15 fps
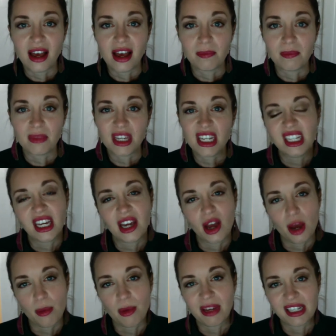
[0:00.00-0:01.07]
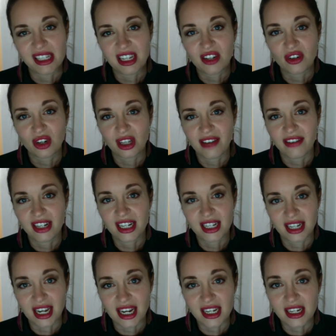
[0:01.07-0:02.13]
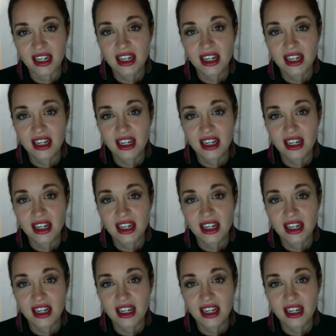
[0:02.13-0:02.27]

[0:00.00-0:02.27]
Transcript: he'd get home about 10 or 11 at night.